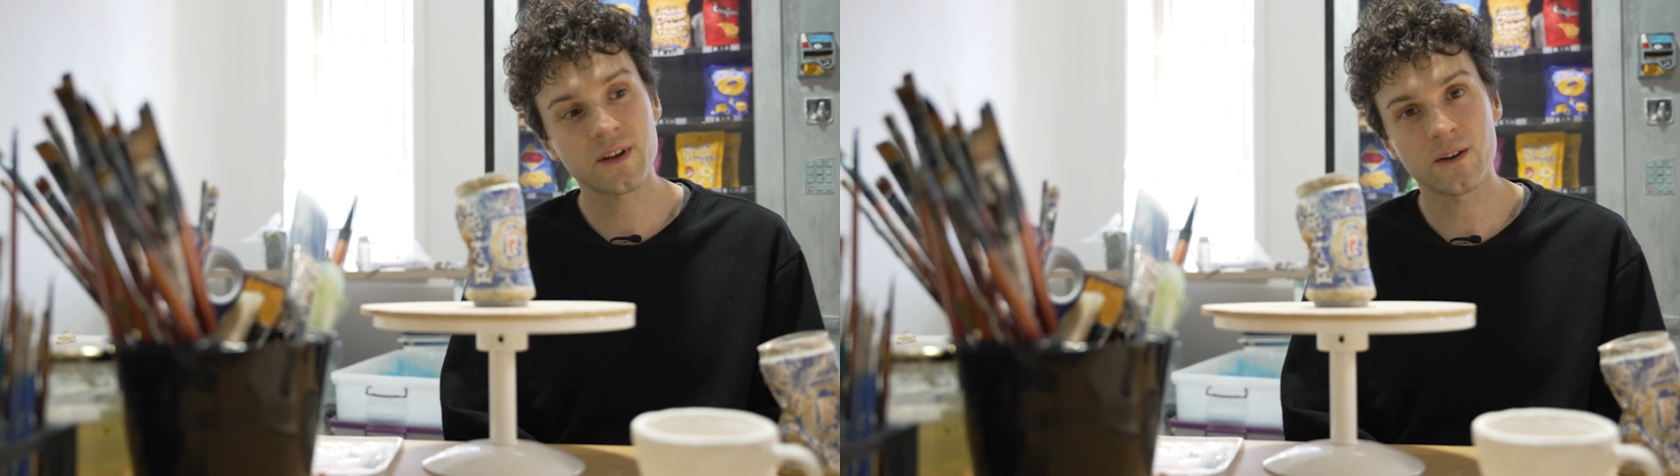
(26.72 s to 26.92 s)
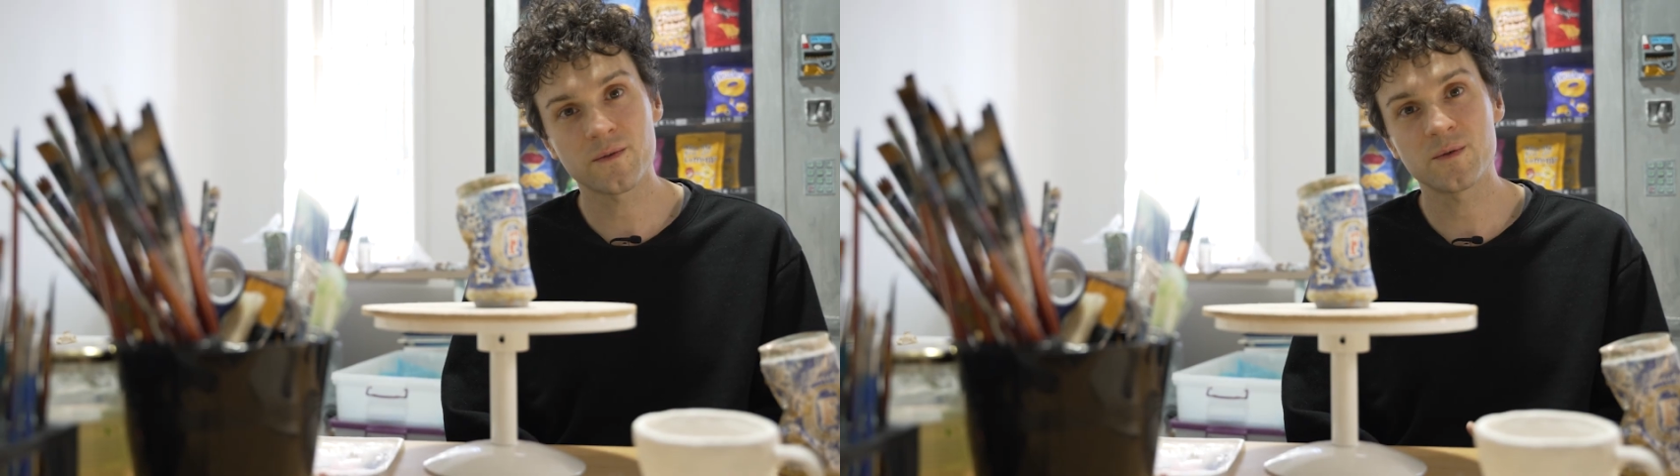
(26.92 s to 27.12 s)

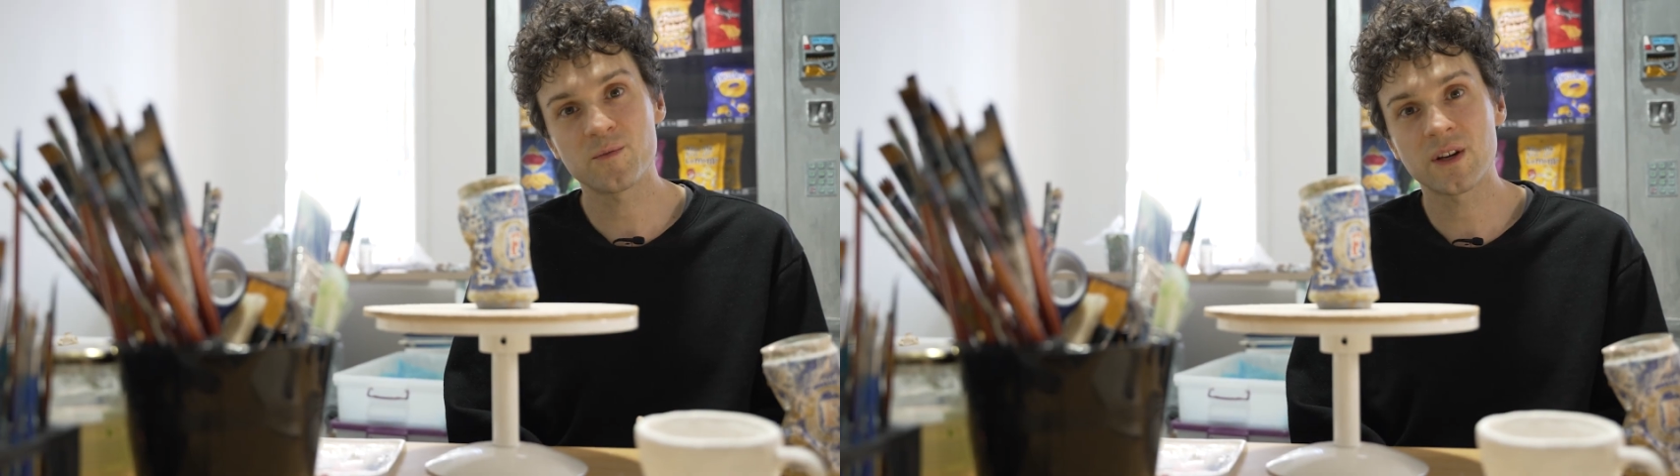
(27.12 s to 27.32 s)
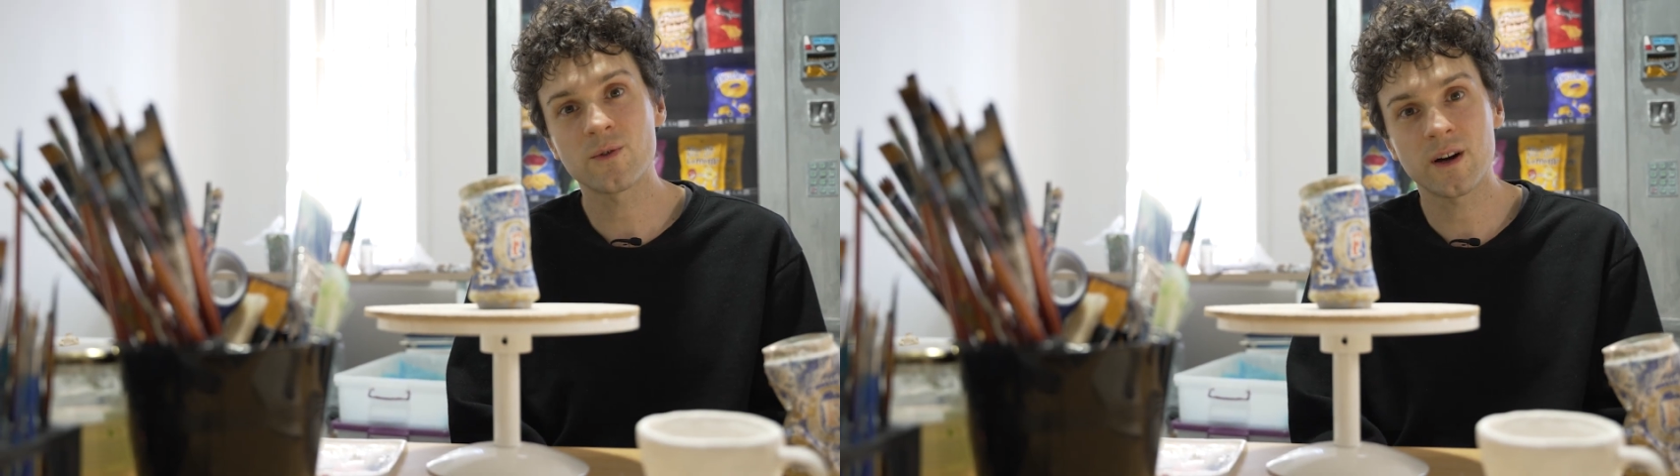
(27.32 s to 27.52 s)
can often
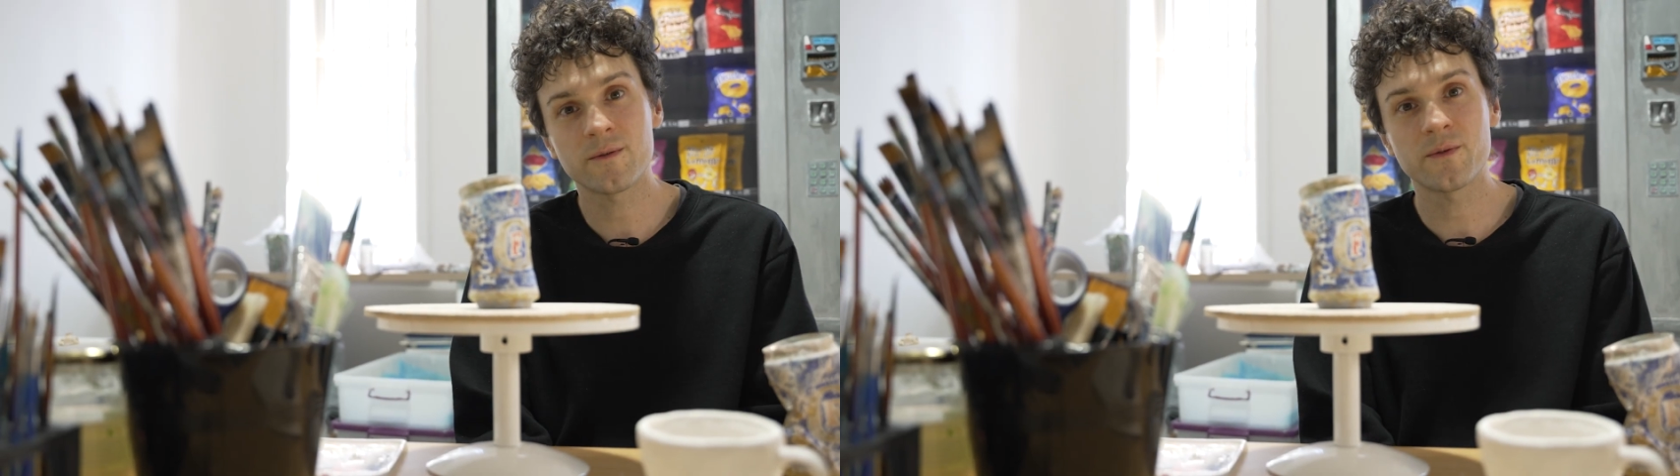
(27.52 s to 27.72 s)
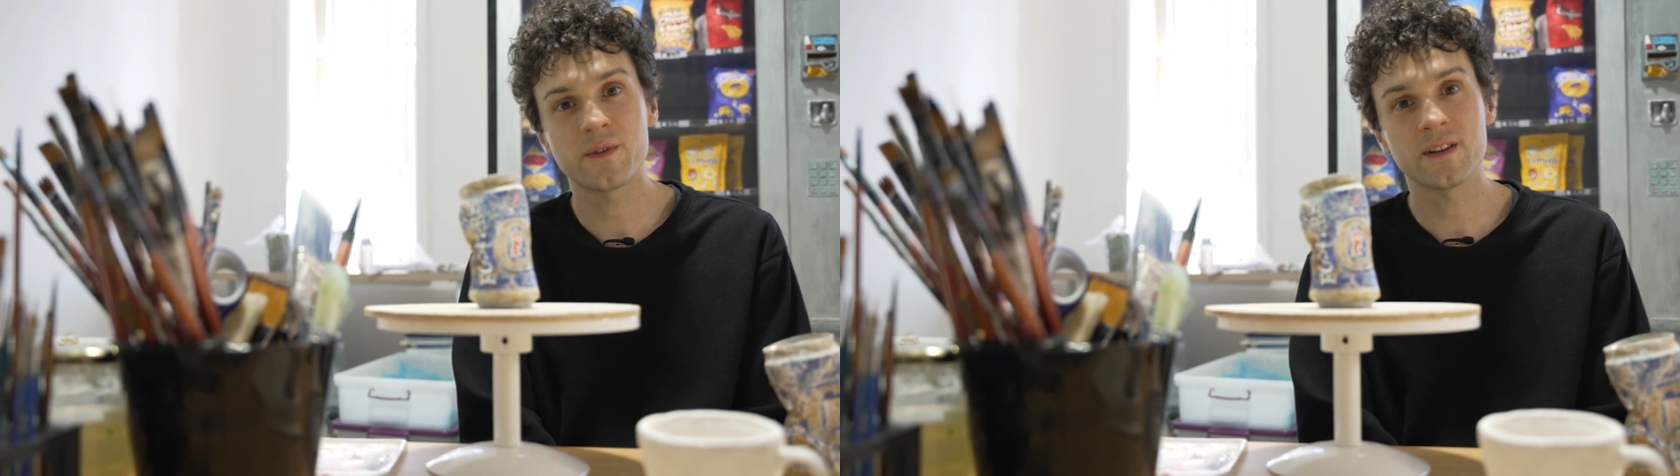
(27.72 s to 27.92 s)
be quite
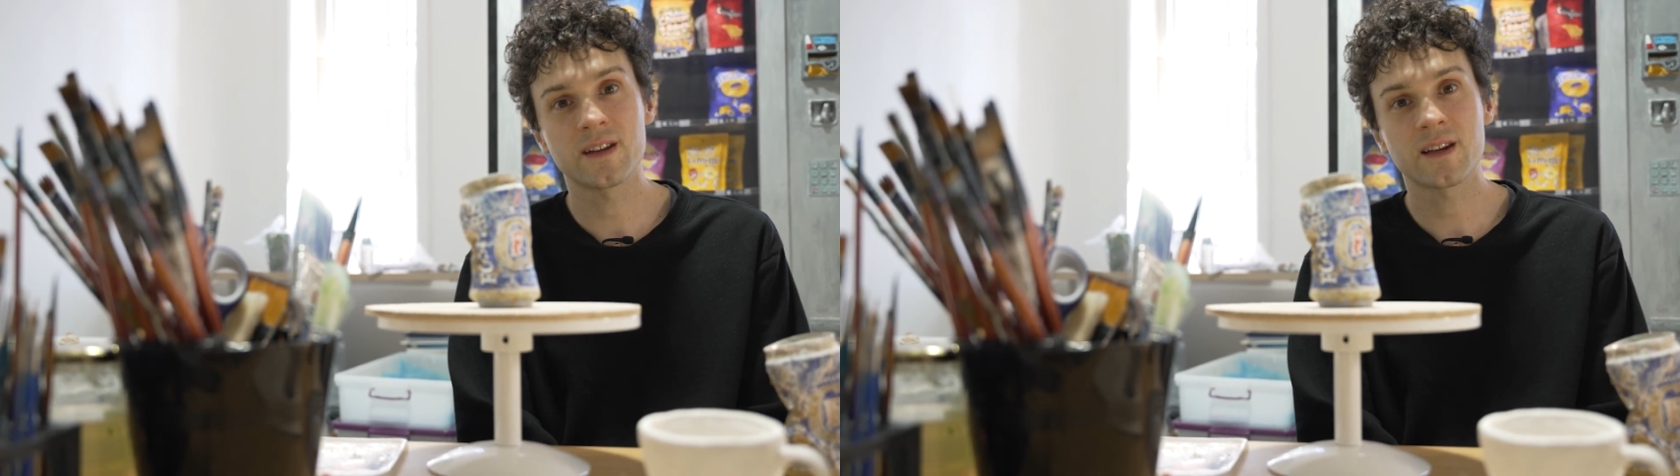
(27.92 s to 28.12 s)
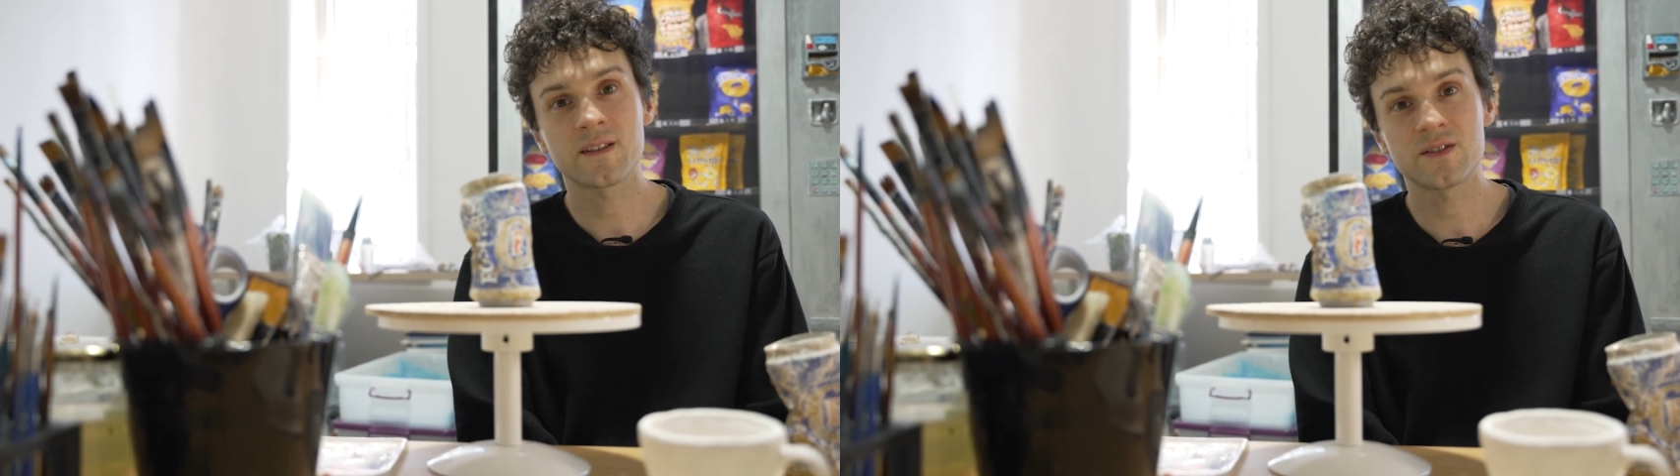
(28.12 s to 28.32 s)

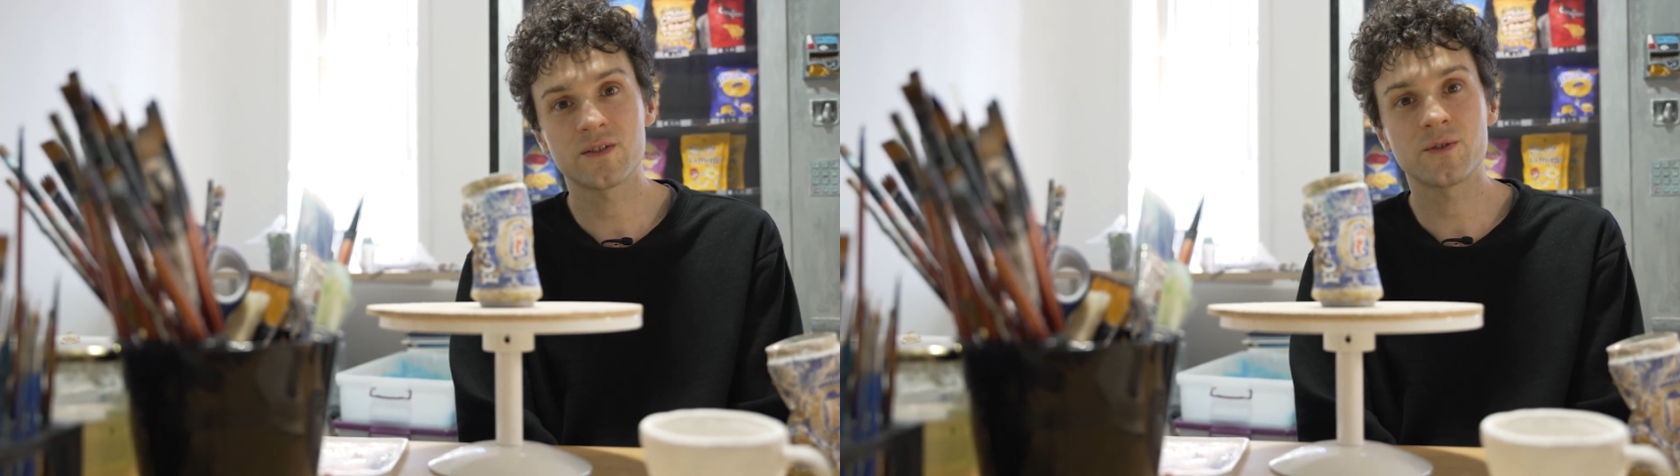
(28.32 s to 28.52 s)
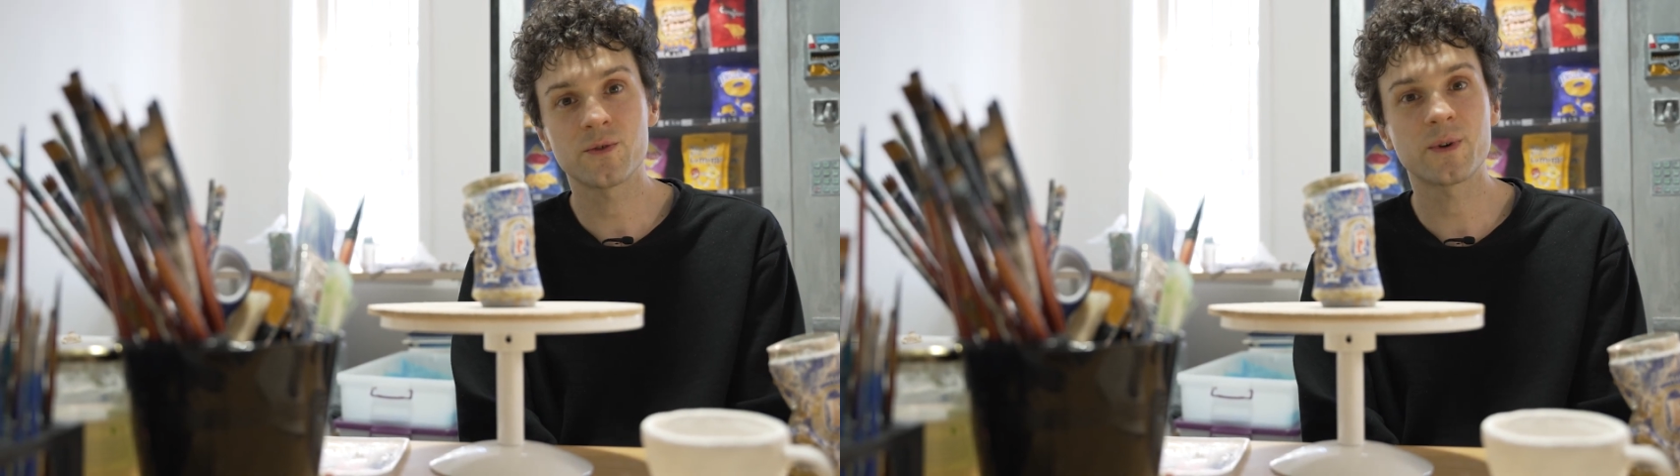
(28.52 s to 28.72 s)
revealing
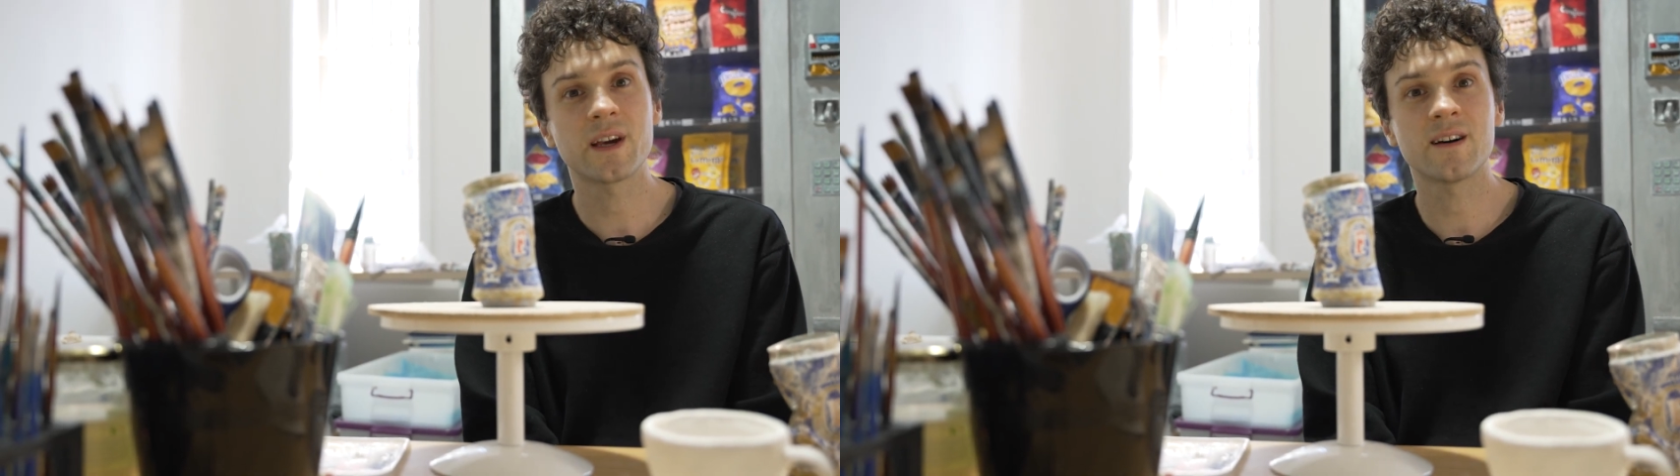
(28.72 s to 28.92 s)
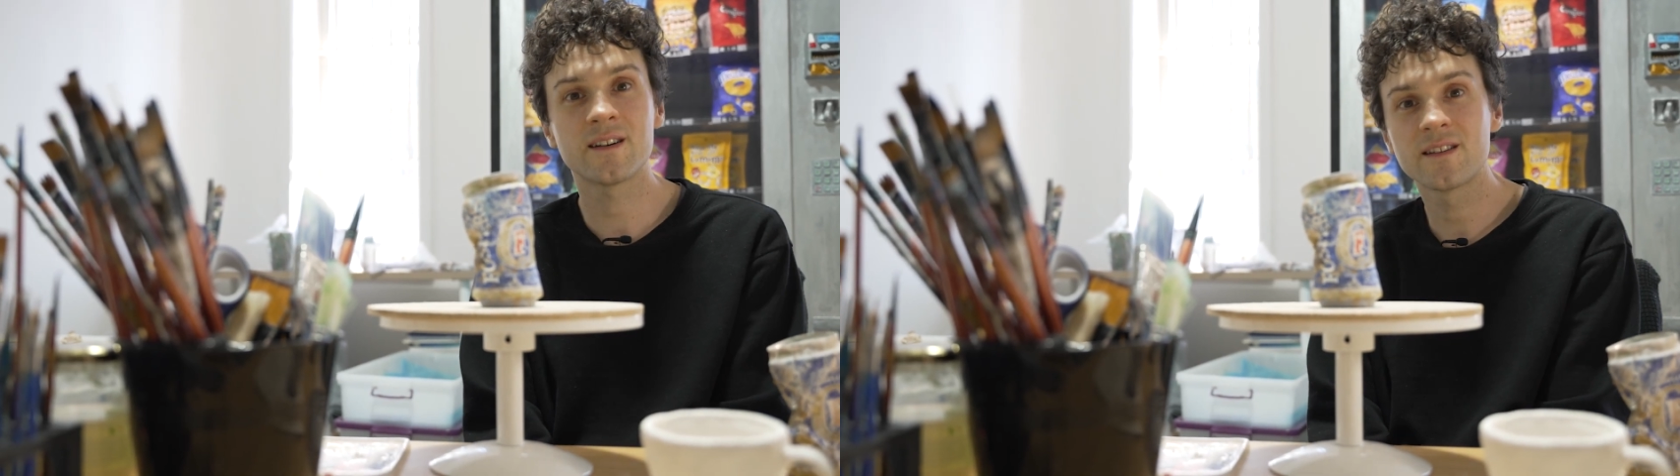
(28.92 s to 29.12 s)
to who we
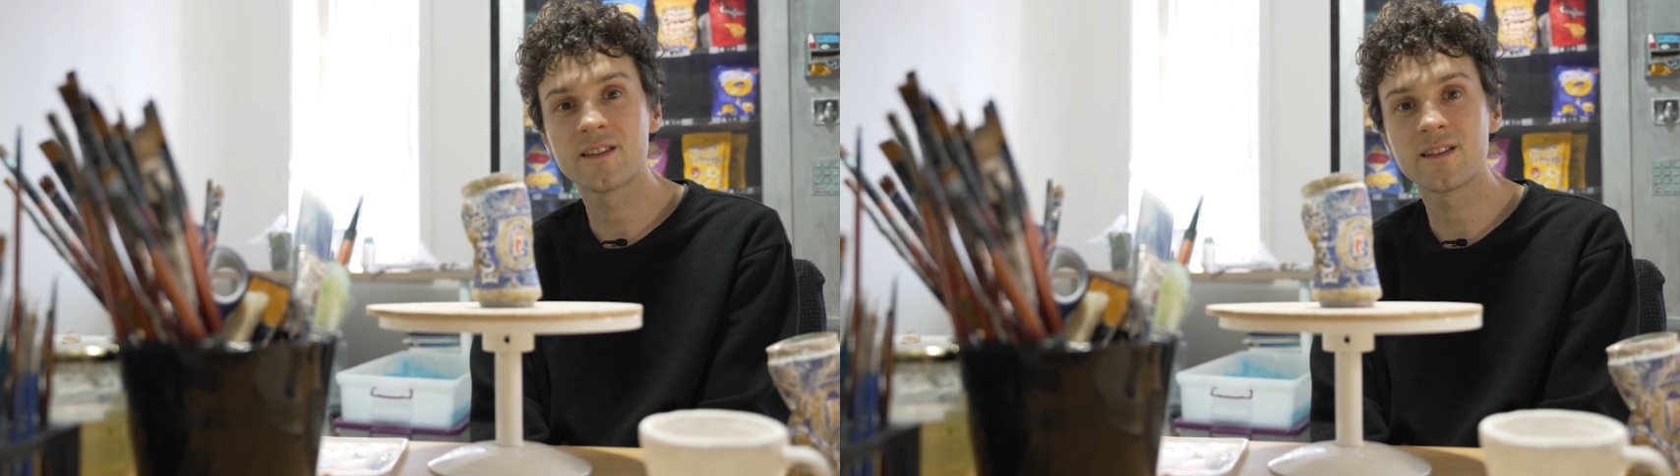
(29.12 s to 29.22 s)
are.